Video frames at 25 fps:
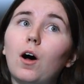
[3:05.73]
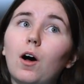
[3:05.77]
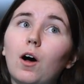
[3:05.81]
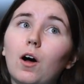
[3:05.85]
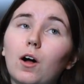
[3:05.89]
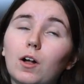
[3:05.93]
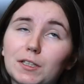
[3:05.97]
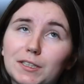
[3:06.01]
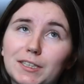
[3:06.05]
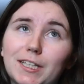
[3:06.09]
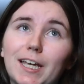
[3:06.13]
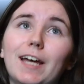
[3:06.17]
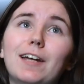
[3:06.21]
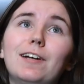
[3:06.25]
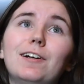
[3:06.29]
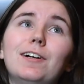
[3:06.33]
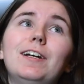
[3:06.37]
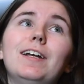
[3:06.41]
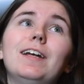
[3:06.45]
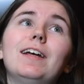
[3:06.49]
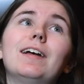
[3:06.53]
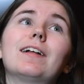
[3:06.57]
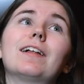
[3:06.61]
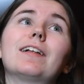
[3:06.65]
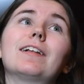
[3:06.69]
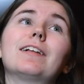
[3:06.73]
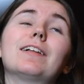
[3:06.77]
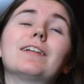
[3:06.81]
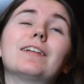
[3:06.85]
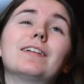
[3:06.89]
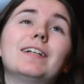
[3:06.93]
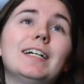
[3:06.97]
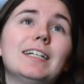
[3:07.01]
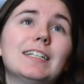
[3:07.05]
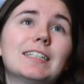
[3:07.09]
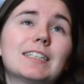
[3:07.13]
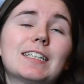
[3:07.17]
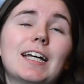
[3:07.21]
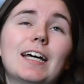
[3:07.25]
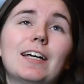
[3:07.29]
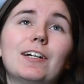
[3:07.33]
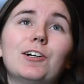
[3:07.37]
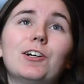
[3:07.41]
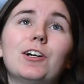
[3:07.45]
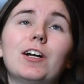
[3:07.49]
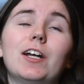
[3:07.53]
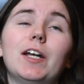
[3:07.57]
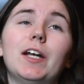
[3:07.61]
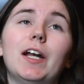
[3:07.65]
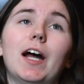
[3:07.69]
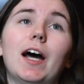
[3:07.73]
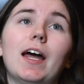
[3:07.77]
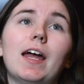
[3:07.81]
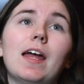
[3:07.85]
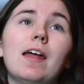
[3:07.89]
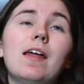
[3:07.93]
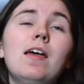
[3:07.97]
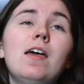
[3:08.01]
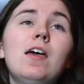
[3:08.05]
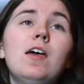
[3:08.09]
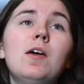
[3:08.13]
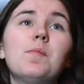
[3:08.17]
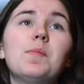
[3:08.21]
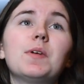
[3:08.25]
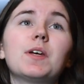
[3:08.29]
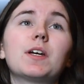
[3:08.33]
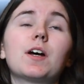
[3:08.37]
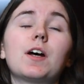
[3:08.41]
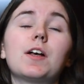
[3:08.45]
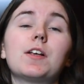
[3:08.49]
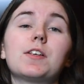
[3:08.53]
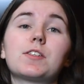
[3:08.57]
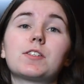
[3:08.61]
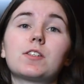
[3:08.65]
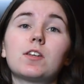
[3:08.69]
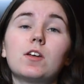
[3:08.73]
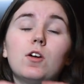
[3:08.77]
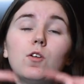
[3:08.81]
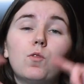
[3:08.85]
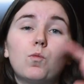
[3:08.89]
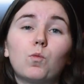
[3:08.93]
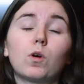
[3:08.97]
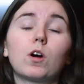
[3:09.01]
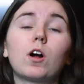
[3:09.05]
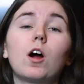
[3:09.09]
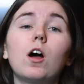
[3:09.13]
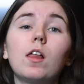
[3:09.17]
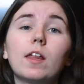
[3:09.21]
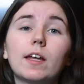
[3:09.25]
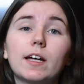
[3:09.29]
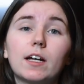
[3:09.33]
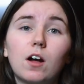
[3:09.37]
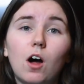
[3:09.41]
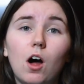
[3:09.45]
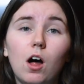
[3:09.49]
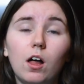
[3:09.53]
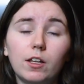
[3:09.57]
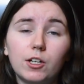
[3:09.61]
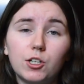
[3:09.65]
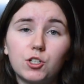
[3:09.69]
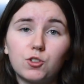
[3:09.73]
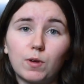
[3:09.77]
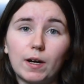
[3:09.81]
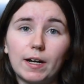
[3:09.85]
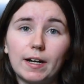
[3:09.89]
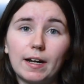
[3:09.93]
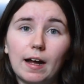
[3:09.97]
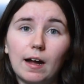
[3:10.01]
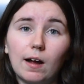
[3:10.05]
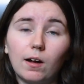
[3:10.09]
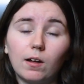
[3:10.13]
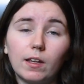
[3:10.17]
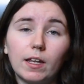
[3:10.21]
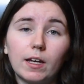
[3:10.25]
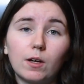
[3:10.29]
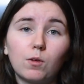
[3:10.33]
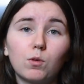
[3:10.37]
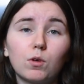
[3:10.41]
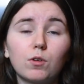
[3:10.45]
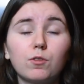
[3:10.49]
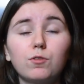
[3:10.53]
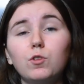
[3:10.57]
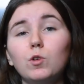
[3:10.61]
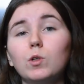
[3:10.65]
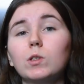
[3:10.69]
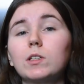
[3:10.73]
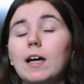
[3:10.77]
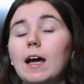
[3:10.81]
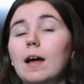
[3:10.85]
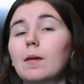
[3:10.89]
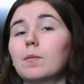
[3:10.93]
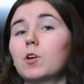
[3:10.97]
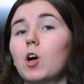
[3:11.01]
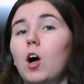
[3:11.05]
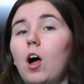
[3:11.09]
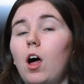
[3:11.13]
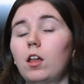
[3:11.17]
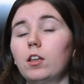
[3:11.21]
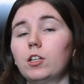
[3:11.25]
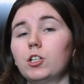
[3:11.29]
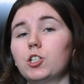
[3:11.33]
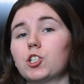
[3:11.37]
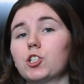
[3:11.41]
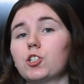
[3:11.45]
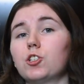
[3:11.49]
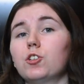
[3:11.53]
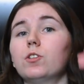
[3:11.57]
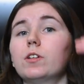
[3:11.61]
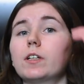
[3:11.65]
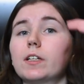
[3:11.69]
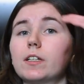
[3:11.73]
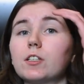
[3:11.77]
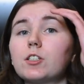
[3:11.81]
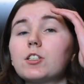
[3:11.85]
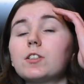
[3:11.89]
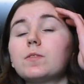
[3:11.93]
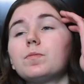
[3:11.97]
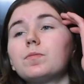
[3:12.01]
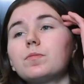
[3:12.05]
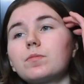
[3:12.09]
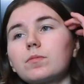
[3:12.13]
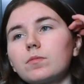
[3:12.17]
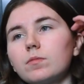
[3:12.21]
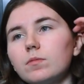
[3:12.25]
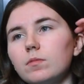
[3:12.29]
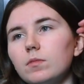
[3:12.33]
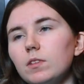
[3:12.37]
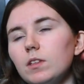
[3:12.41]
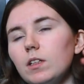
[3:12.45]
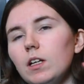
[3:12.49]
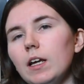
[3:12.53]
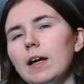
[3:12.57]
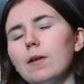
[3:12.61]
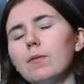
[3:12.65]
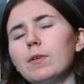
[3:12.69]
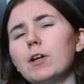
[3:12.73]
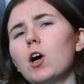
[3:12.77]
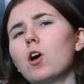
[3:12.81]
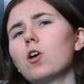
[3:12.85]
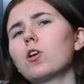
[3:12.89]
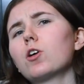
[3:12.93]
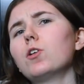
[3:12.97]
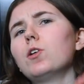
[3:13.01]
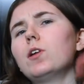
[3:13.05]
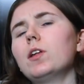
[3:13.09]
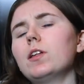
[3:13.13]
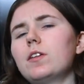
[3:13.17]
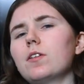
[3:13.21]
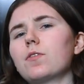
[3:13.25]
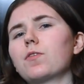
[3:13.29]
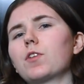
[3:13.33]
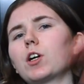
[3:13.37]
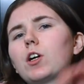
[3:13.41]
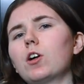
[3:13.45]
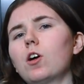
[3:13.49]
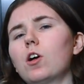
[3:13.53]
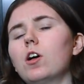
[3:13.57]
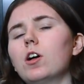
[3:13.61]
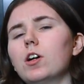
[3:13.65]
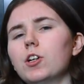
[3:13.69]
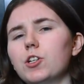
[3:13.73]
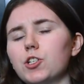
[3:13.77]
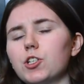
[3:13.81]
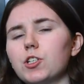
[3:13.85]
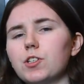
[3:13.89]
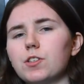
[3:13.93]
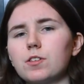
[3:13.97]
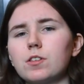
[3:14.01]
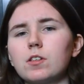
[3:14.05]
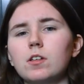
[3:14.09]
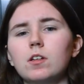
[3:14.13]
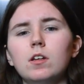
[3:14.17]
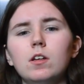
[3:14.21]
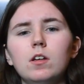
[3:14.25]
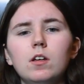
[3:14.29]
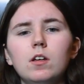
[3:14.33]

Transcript: on late Saturday night, because we're all in college right now. Like, we're full-time college students and we all go to different colleges